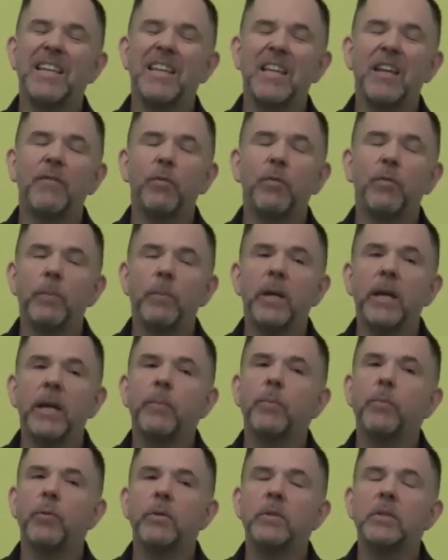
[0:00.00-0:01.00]
if we're
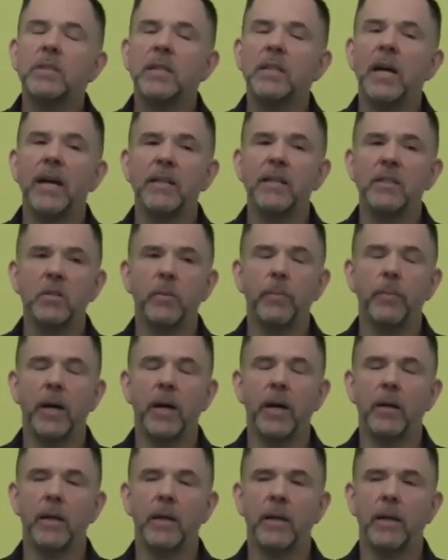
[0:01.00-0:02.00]
being precise
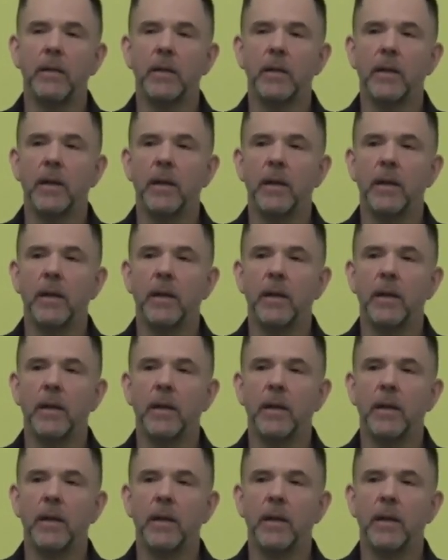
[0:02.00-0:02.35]
about it,